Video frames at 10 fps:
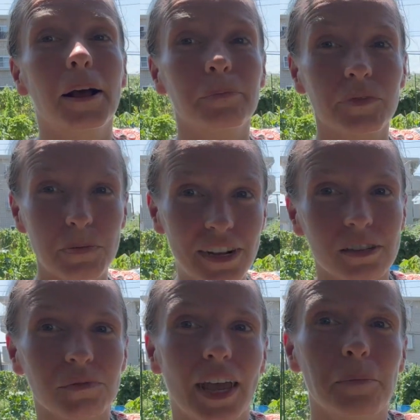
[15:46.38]
spend
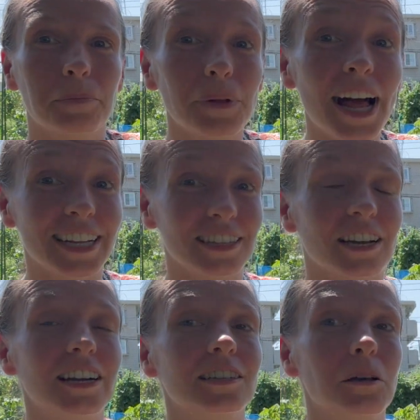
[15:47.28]
some time planning the
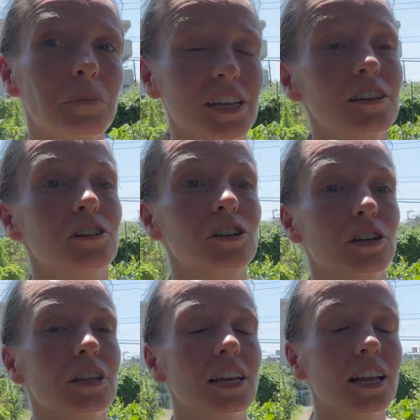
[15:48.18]
garden and making
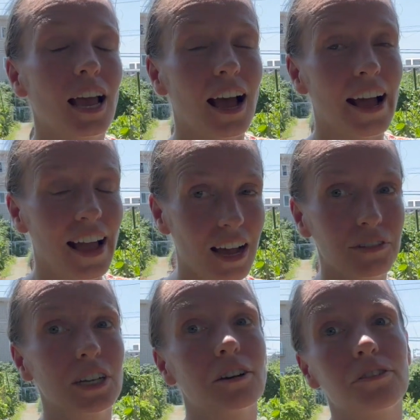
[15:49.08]
sure that I have
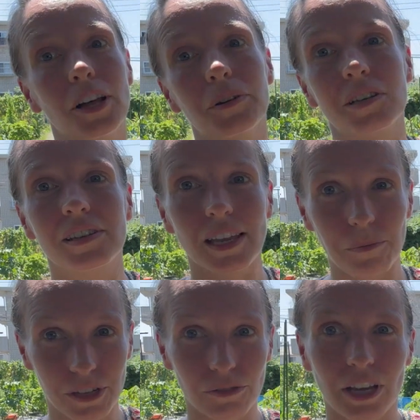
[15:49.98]
enough flowers to get
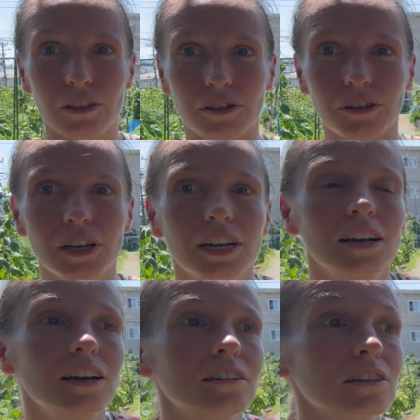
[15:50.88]
me right through
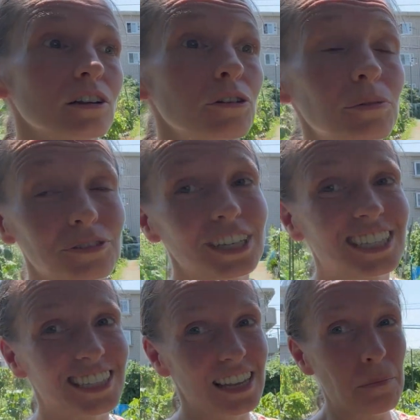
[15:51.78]
till hopefully
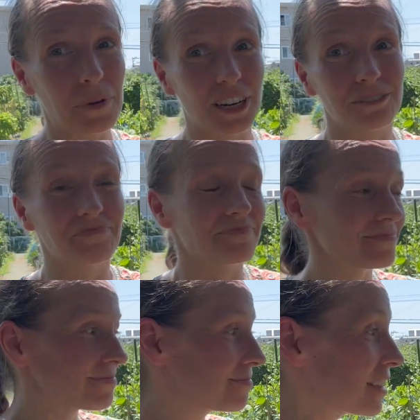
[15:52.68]
December.
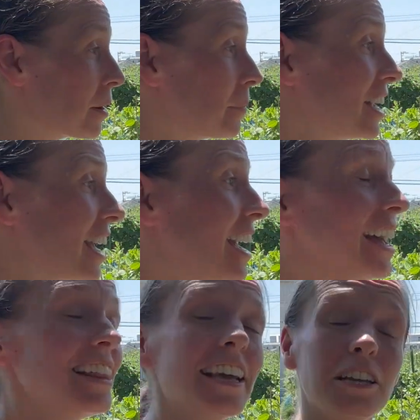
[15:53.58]
But
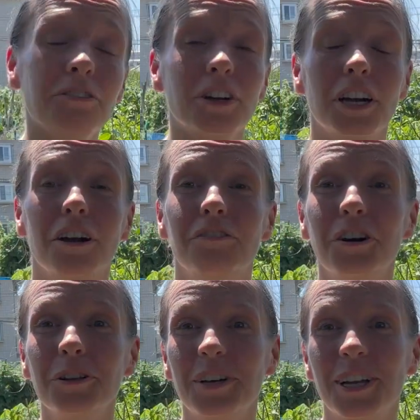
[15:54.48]
thank you for
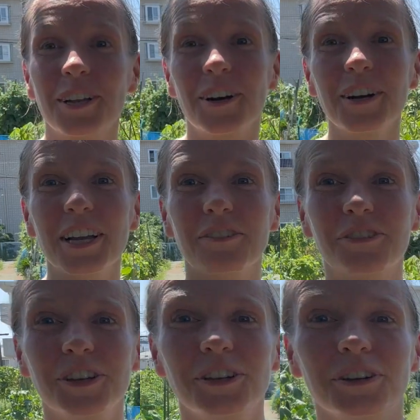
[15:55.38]
following along. If
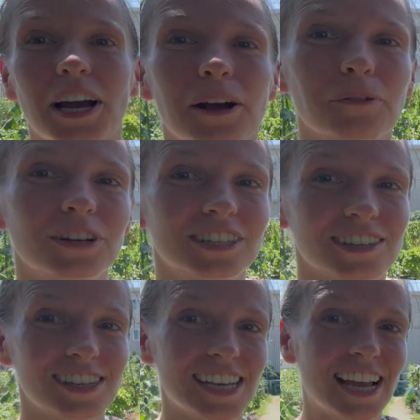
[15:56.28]
you want to
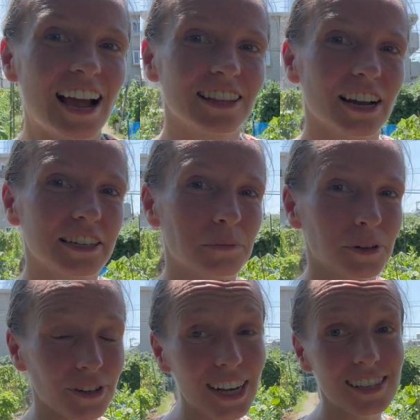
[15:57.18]
see how the garden
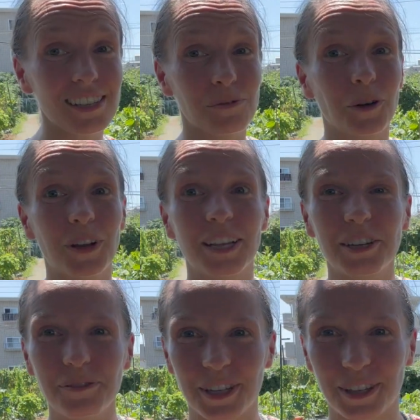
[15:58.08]
progresses and what we end
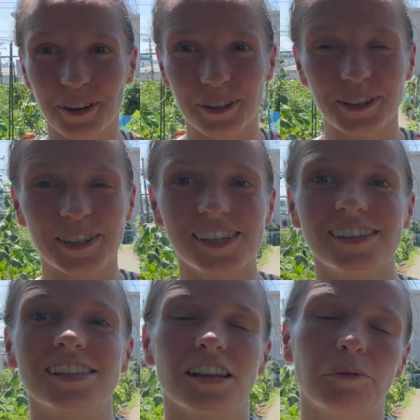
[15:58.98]
up with all through the
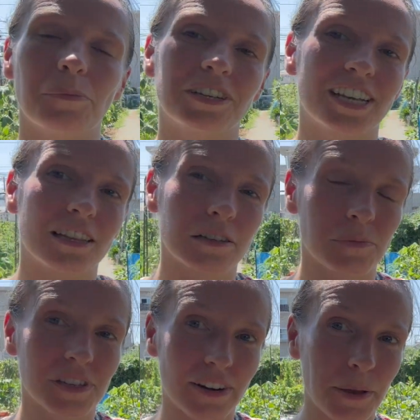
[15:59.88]
season, then remember to hit the subscribe